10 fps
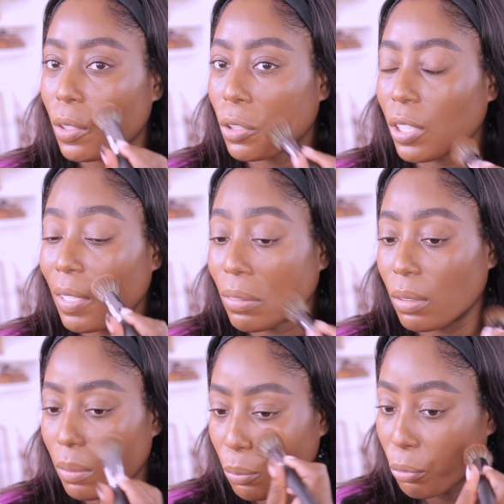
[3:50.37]
You just have
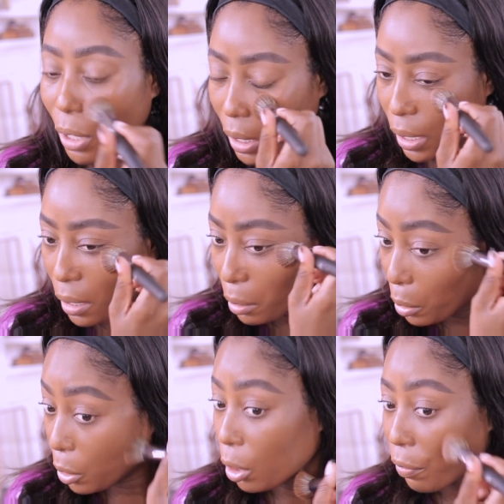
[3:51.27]
to really
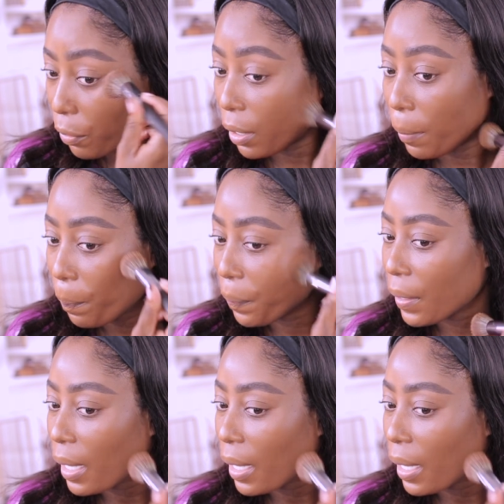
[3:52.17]
look for them